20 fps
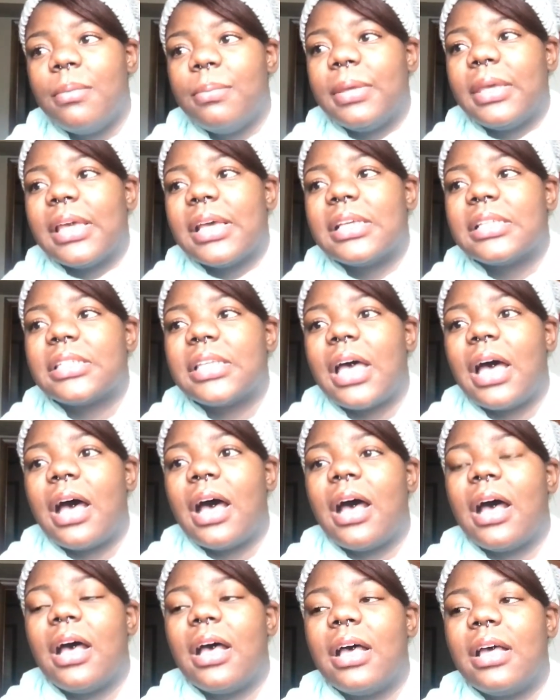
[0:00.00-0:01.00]
because
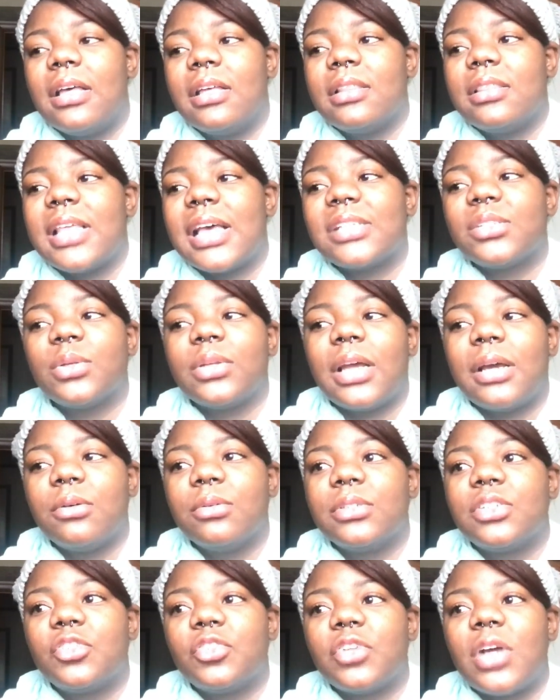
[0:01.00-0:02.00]
that's what I
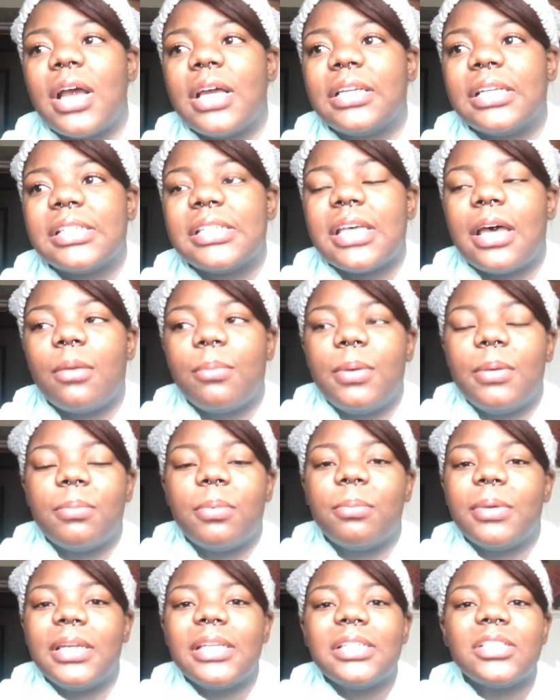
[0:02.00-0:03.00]
was trying to tell
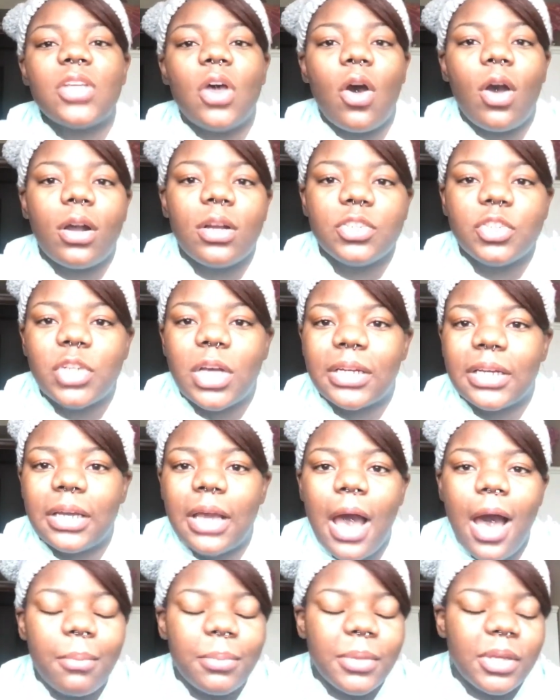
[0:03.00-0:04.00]
people, but it's hard trying to
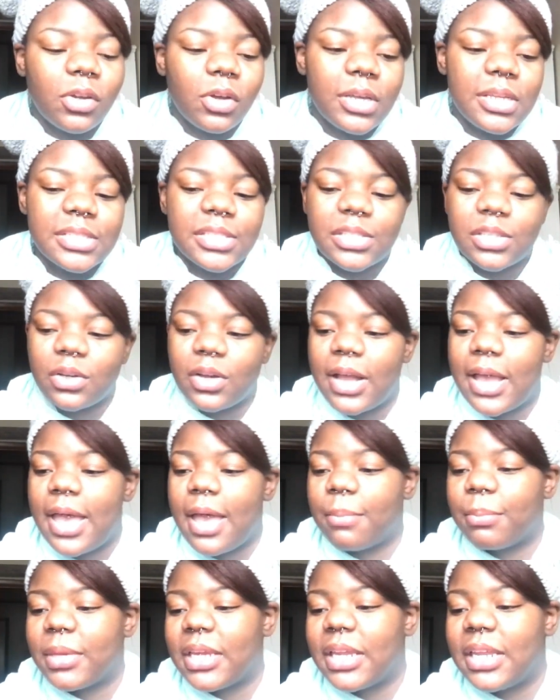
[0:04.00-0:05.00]
comment on
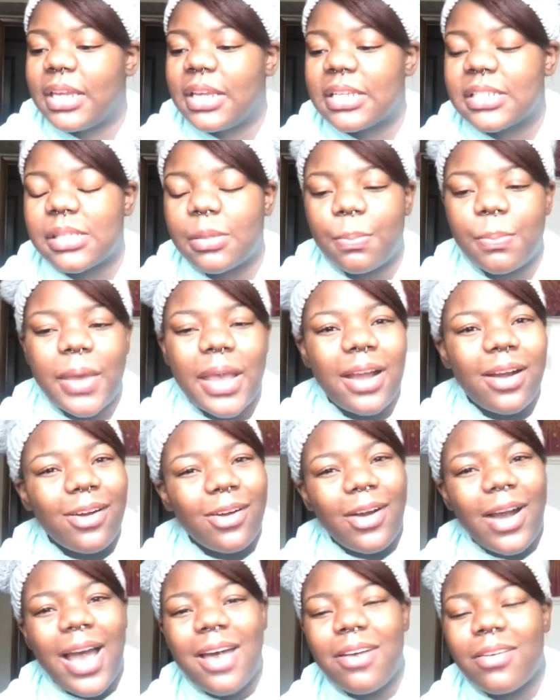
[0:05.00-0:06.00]
Instagram and then it's a
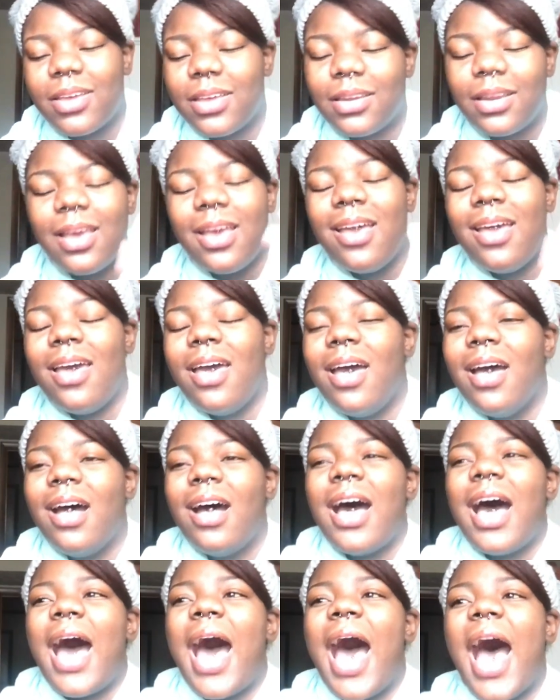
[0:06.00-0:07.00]
paragraph.
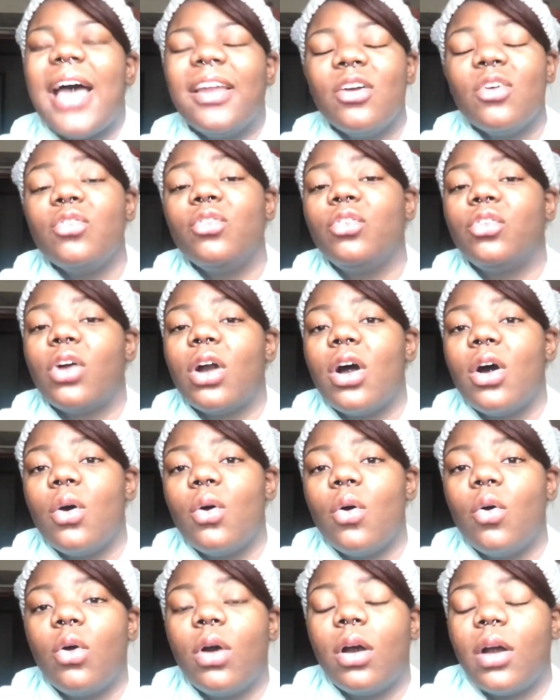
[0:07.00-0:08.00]
I don't
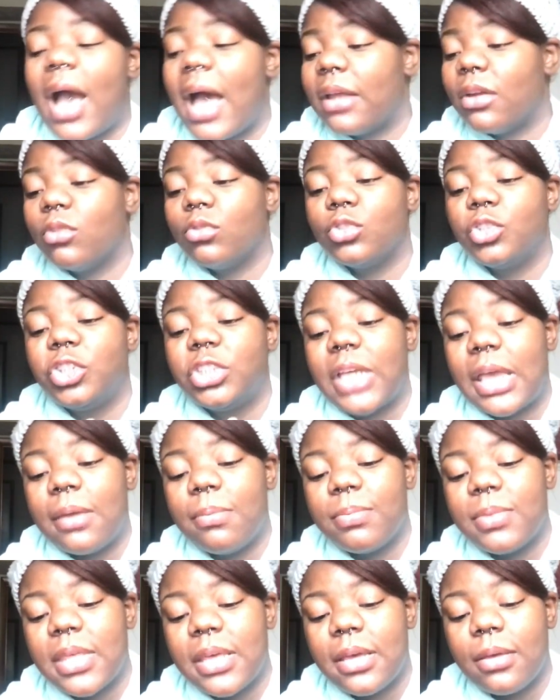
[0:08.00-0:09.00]
grow or I don't
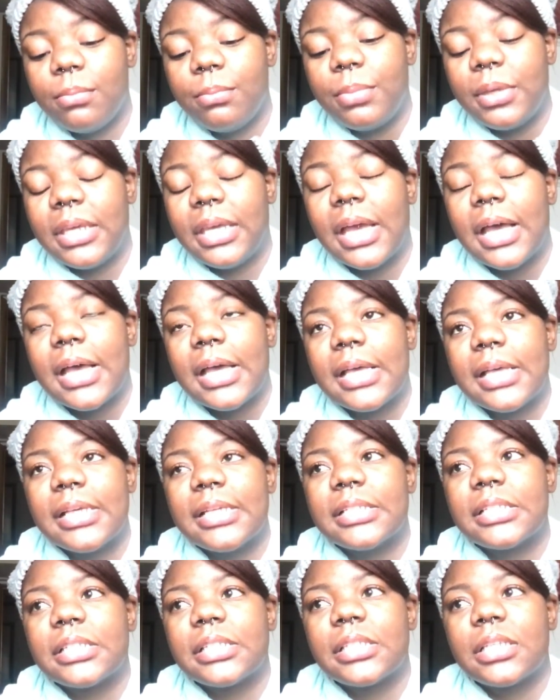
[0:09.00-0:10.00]
shape them,
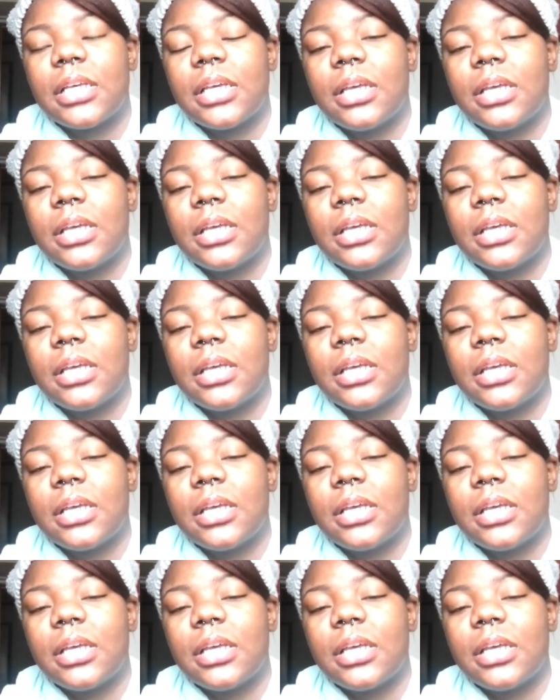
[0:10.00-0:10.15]
because